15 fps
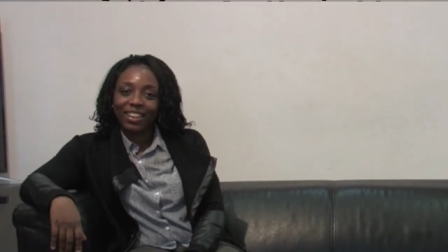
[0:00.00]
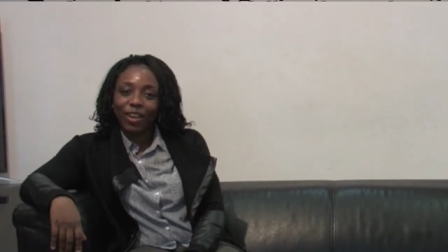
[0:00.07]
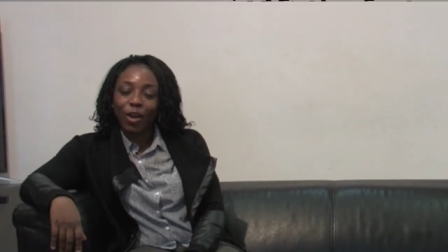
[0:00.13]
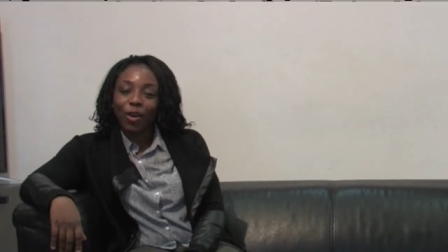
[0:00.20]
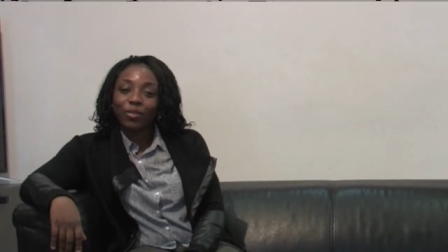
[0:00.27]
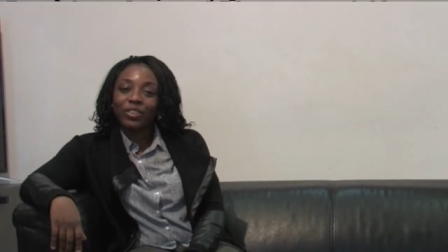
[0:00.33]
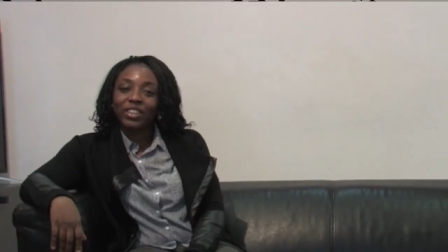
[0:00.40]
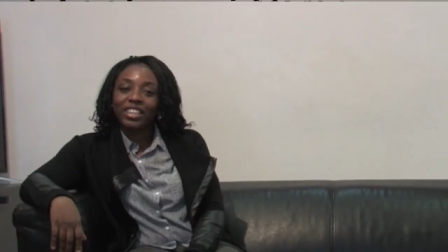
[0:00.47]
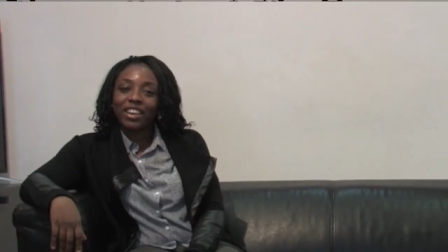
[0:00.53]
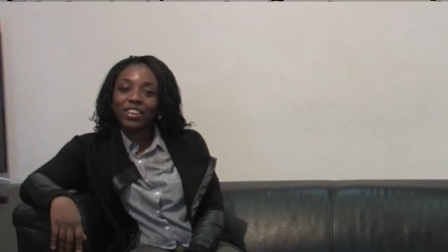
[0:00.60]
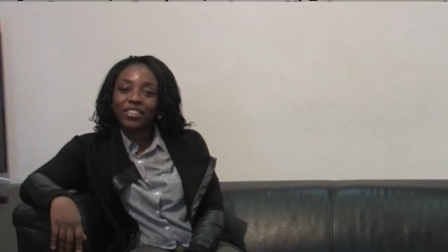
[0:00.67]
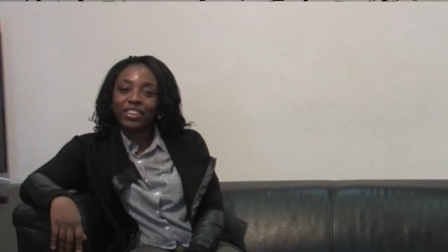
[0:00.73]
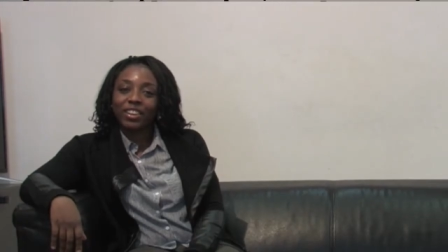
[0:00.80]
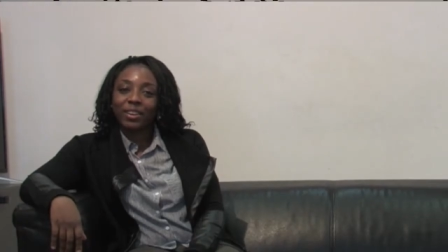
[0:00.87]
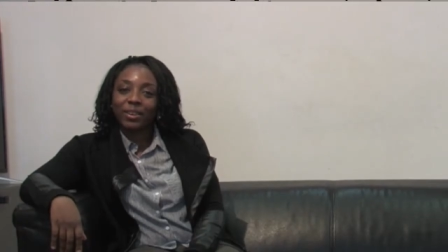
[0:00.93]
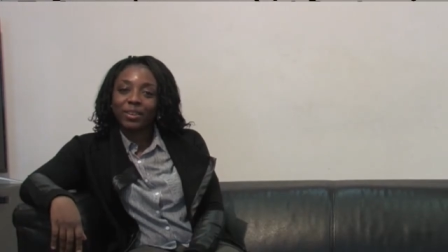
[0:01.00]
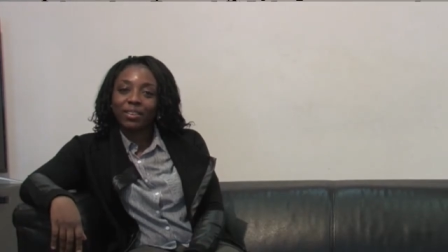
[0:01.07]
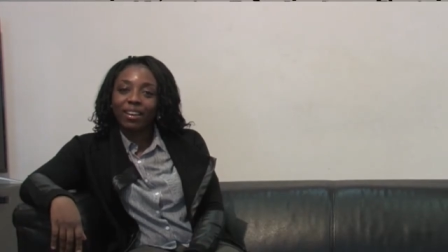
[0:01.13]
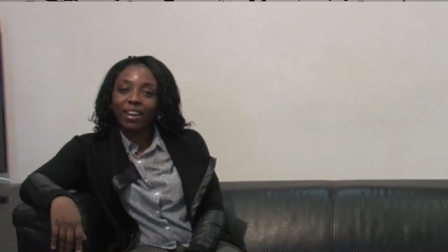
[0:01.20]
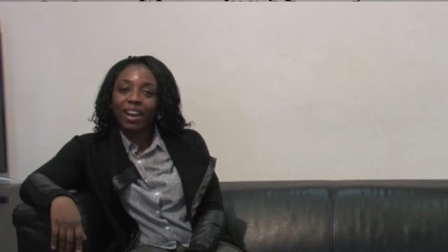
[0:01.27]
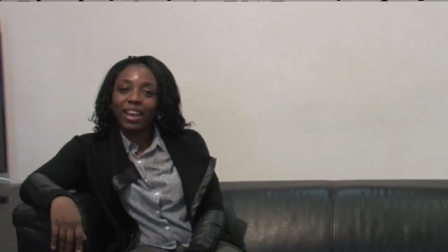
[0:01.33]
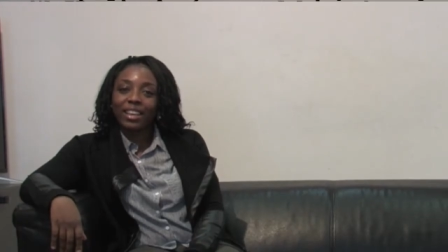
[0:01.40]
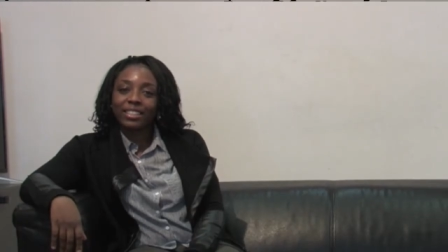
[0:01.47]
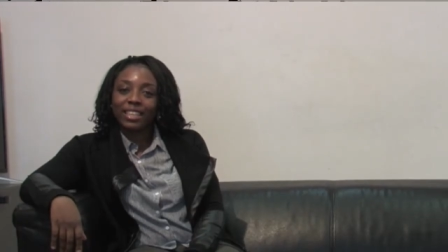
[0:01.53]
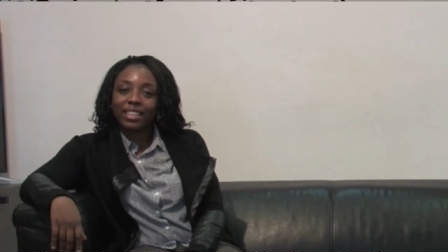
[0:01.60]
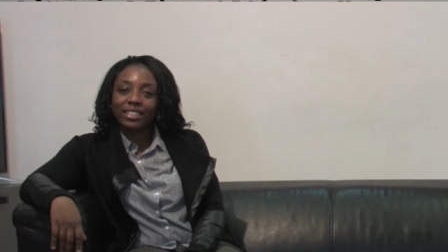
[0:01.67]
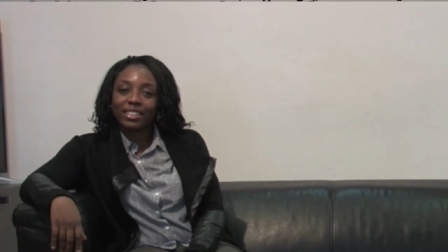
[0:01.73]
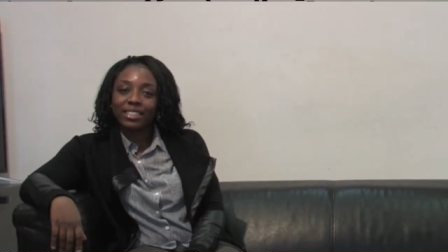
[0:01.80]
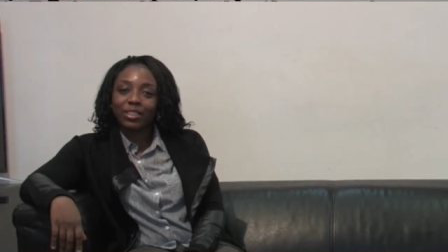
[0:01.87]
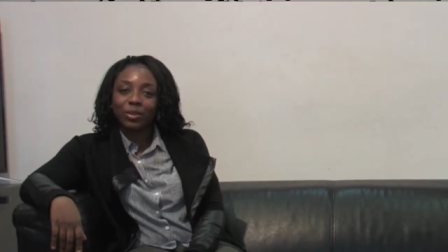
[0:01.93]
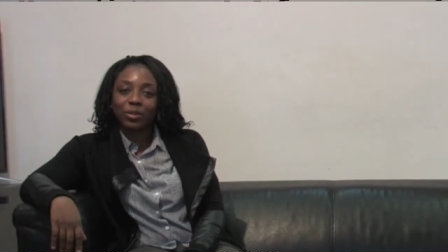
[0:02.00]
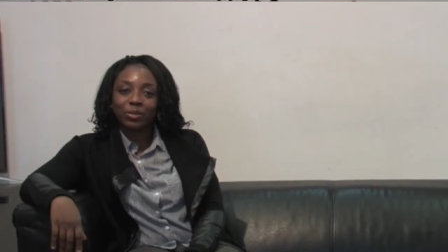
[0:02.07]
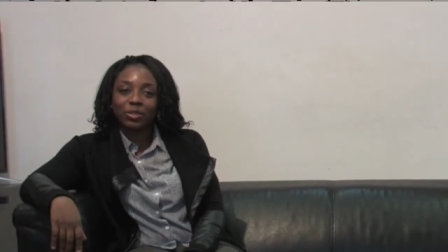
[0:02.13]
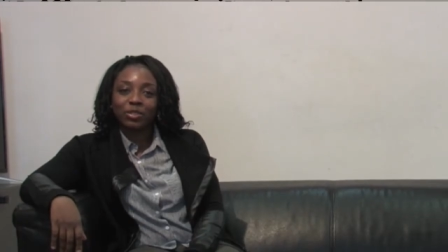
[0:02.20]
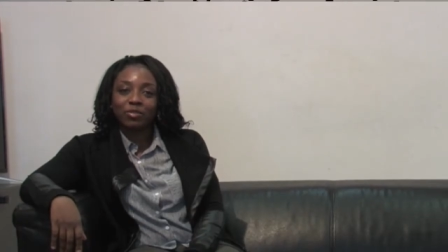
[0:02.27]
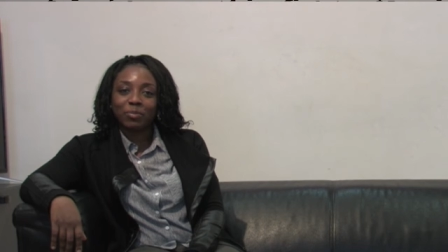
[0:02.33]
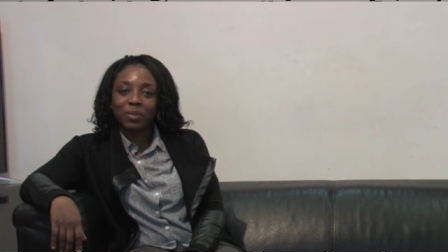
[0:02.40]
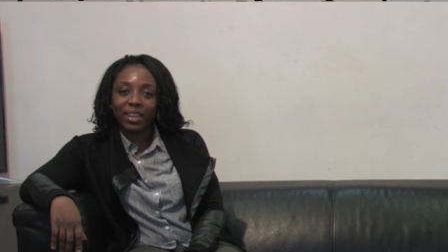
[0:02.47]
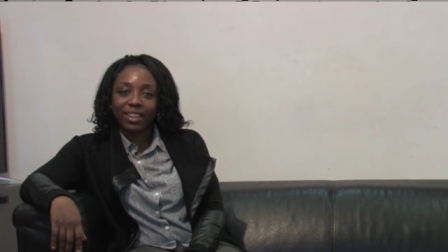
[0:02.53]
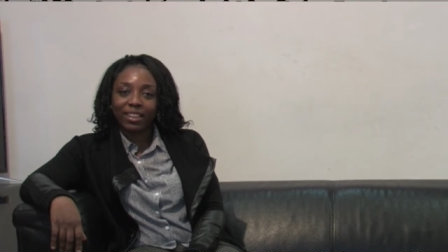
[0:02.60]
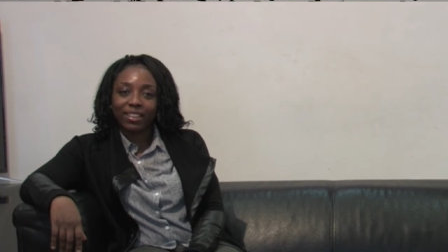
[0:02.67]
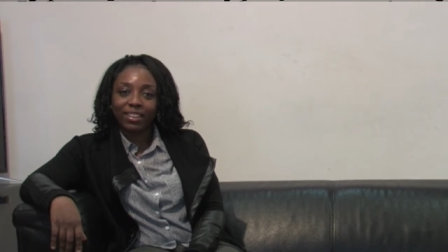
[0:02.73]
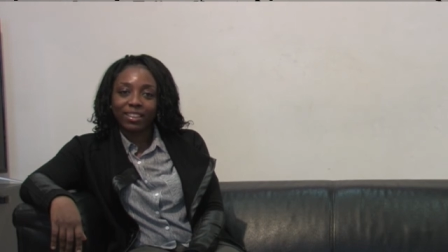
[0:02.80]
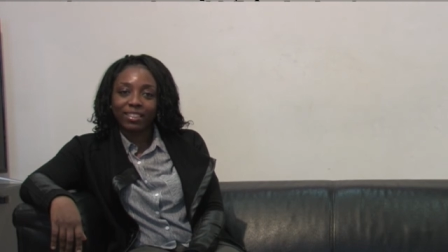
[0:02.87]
Over a year ago, I attended the launch of Big.